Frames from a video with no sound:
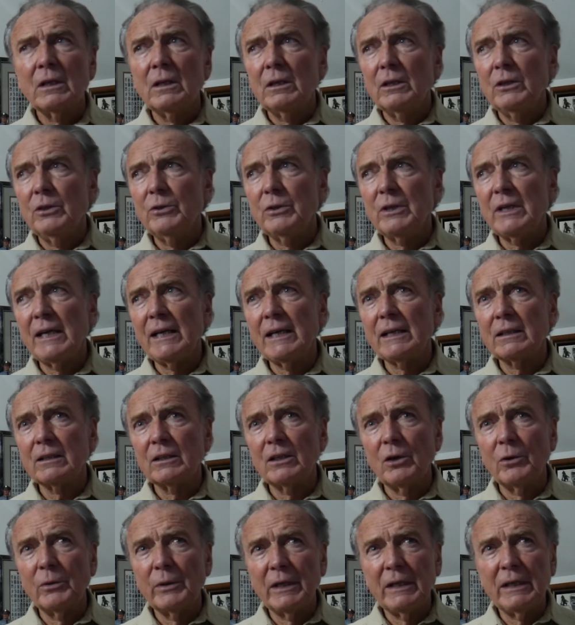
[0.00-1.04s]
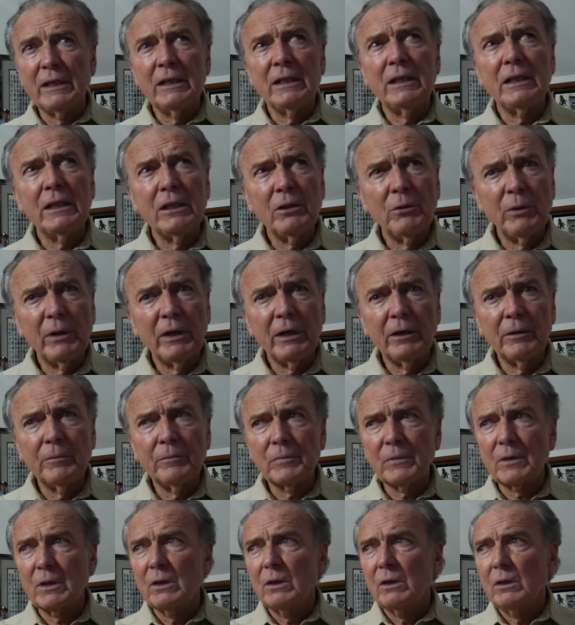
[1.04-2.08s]
You can't go in anywhere
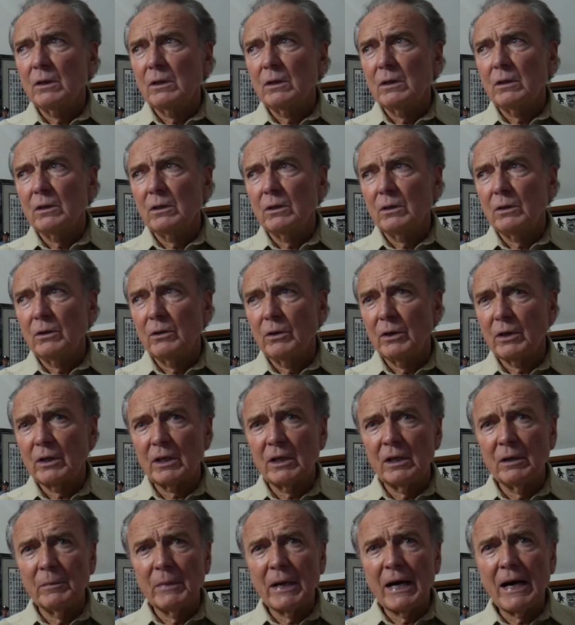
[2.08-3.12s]
or come